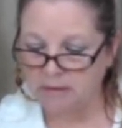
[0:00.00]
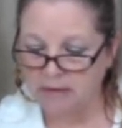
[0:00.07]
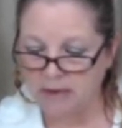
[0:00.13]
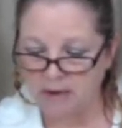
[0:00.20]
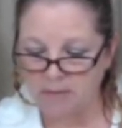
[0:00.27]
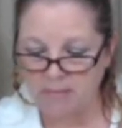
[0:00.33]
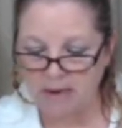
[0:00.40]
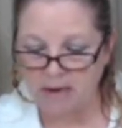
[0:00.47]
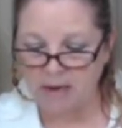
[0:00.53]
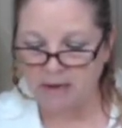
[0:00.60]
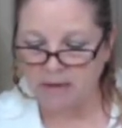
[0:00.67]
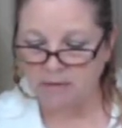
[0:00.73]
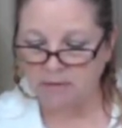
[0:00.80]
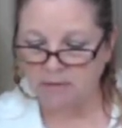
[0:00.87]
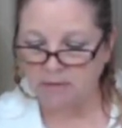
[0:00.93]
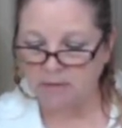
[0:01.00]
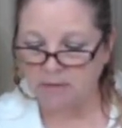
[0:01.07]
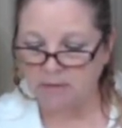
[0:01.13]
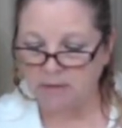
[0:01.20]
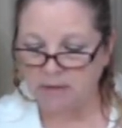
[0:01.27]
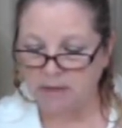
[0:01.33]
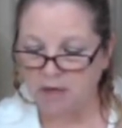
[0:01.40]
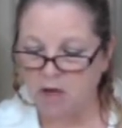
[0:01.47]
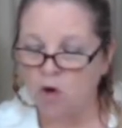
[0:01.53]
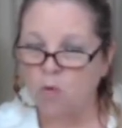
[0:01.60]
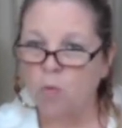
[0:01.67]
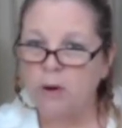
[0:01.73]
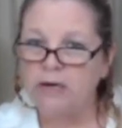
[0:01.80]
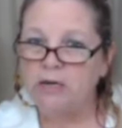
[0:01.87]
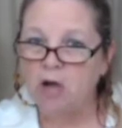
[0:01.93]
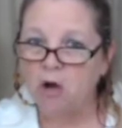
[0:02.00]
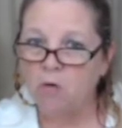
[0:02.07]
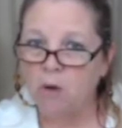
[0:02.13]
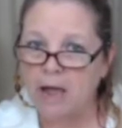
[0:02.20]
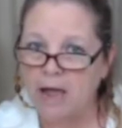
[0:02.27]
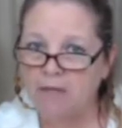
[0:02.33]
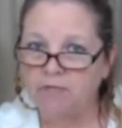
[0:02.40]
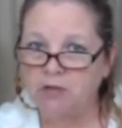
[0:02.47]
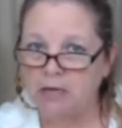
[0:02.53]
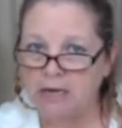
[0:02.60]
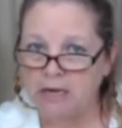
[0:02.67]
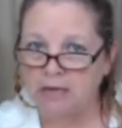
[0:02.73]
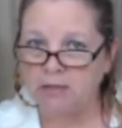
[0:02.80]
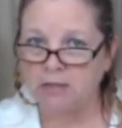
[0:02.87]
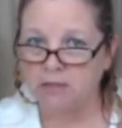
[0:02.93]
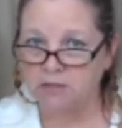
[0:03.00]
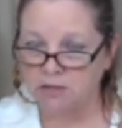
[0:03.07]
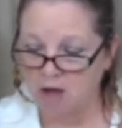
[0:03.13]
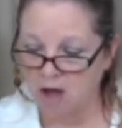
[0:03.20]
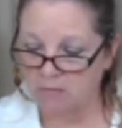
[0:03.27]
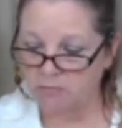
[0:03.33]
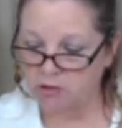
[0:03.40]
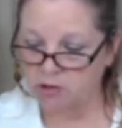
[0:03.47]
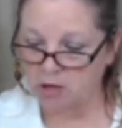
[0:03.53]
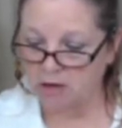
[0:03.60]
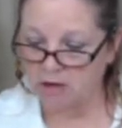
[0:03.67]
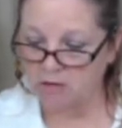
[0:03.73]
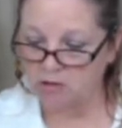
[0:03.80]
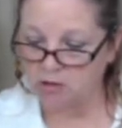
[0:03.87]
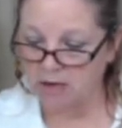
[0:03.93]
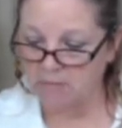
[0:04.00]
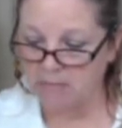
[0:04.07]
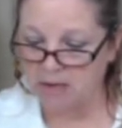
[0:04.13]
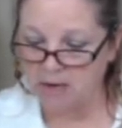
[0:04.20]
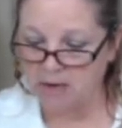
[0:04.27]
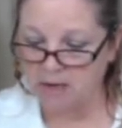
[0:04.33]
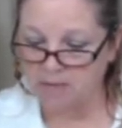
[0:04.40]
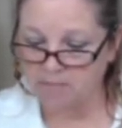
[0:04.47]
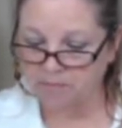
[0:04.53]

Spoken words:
Amen. We don't have to eat the slop, church. Amen.